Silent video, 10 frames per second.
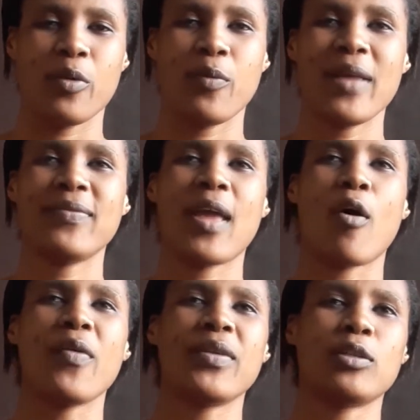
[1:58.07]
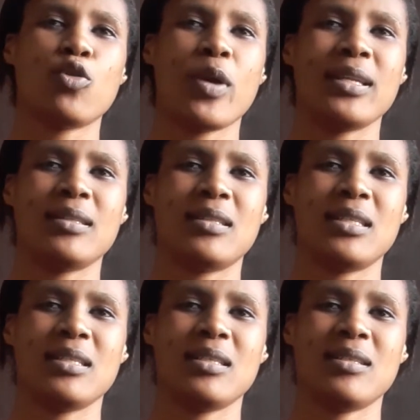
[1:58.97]
we went there on the
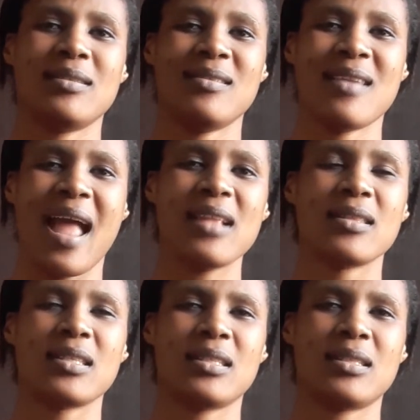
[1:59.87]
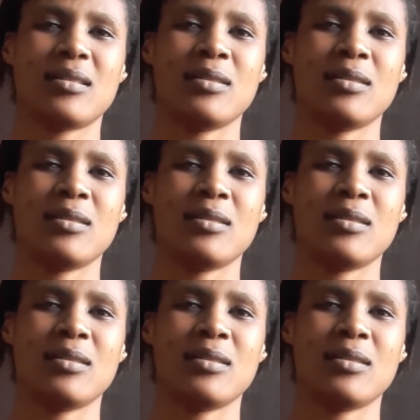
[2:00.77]
29th.